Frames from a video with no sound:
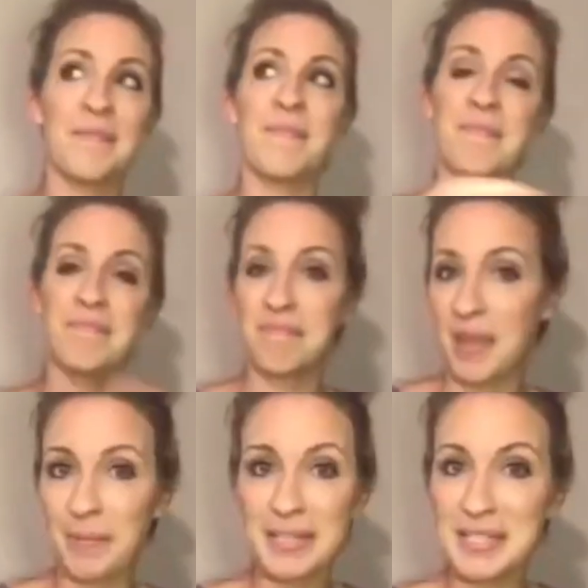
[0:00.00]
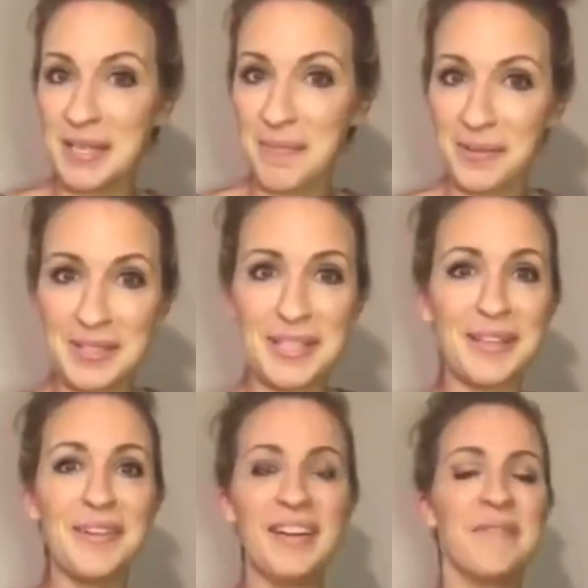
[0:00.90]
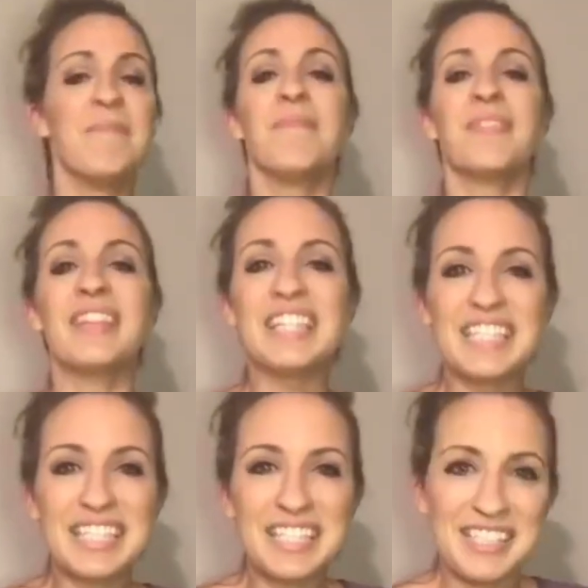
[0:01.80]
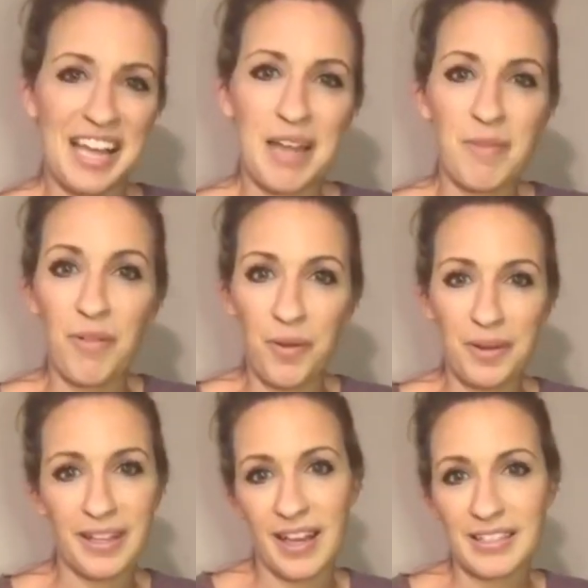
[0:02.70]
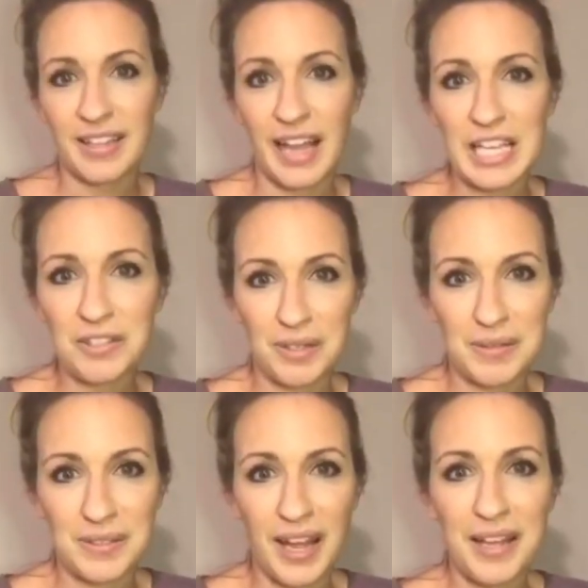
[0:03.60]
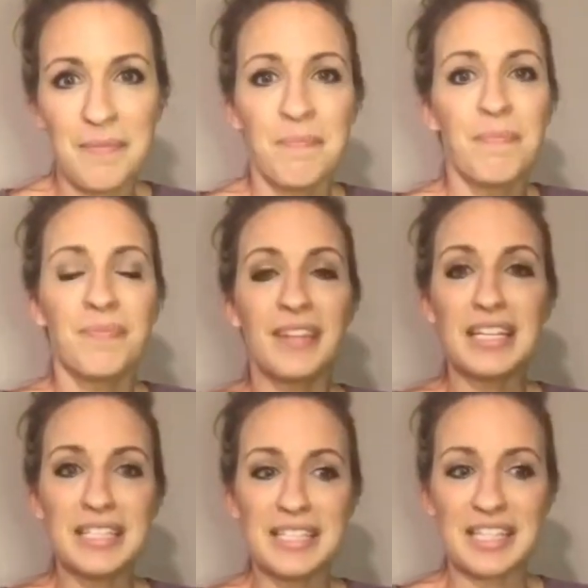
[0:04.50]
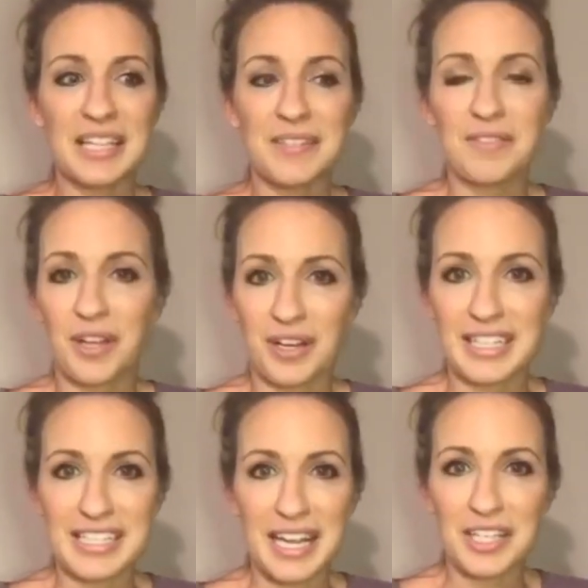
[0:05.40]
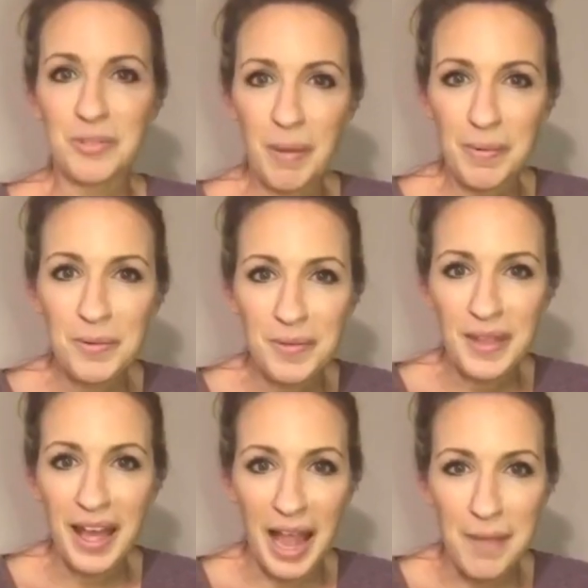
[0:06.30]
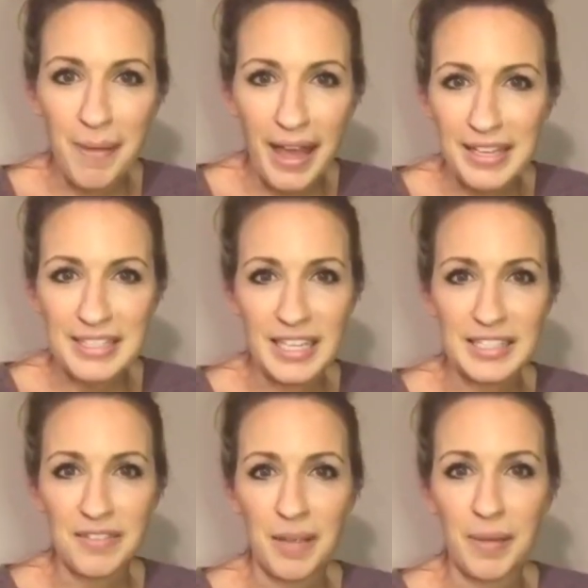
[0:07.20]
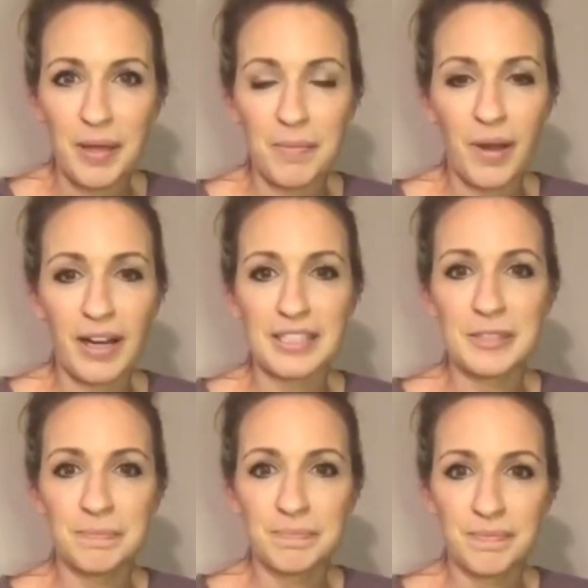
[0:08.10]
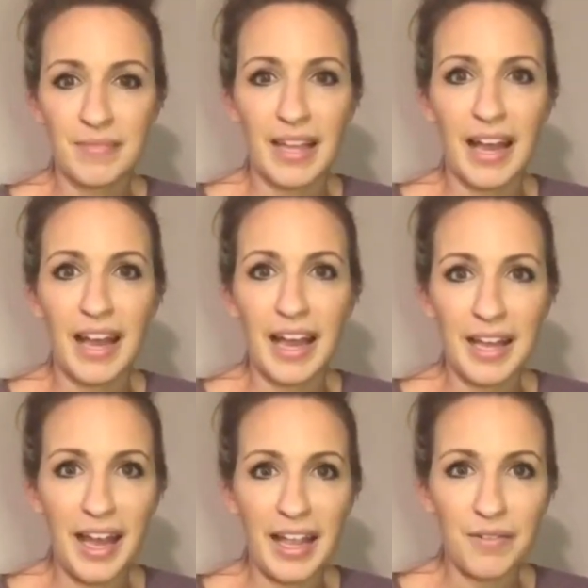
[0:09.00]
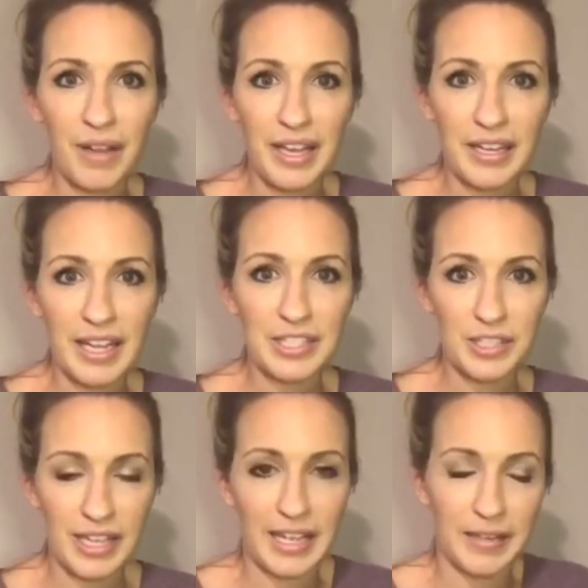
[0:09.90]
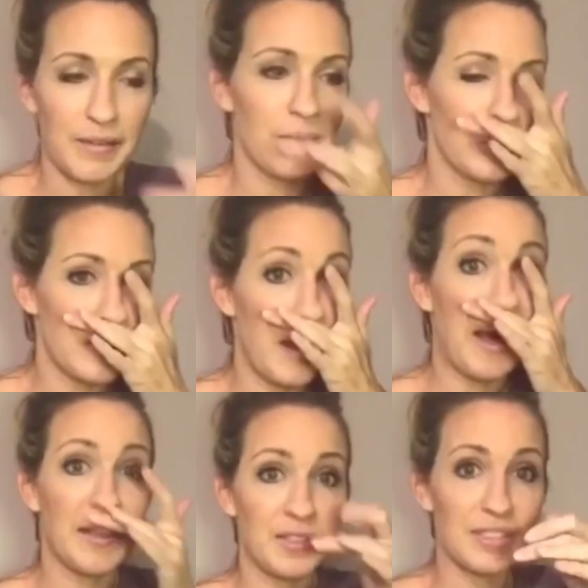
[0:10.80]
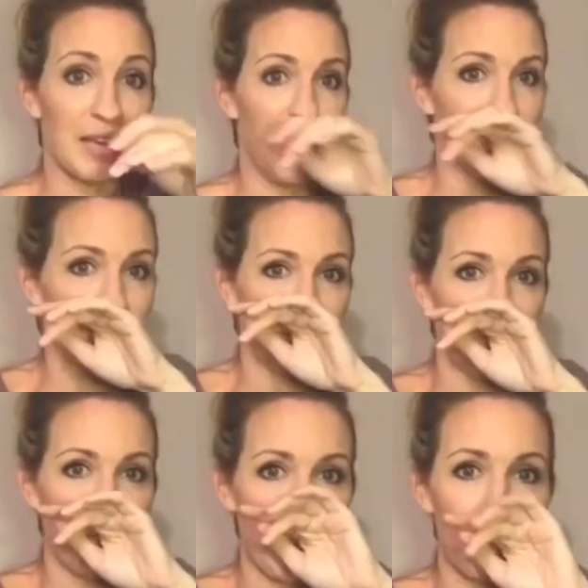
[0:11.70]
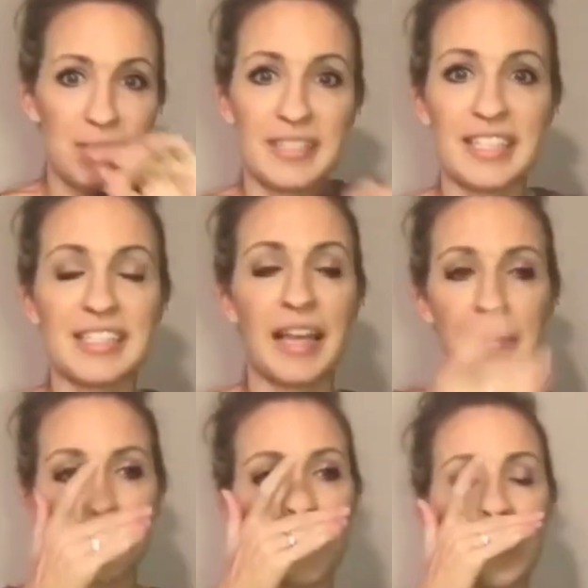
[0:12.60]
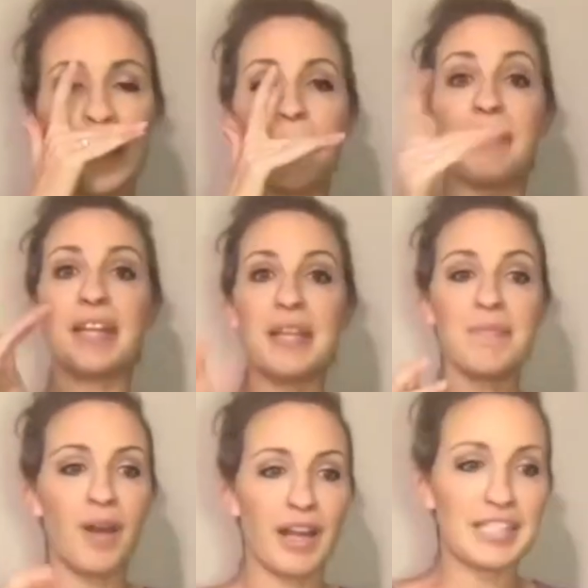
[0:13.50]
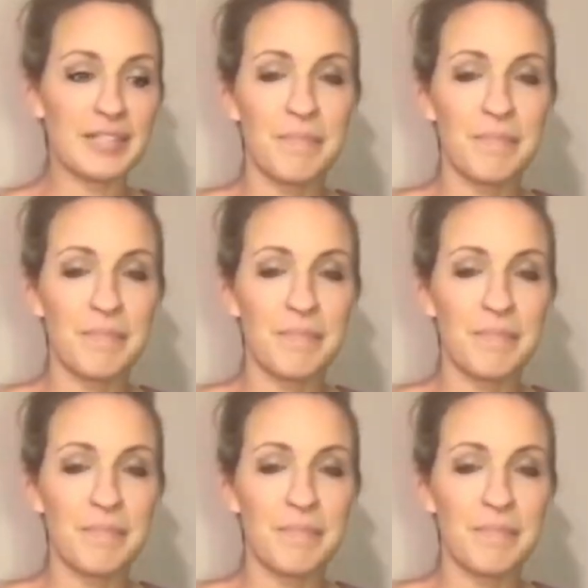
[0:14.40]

maybe December too, this is a time of holding on to the ice cream truck. These incentives are insane. Do you remember when the iPad incentive came out in March? I recognize there's like hundreds and hundreds of new people since then. But in March,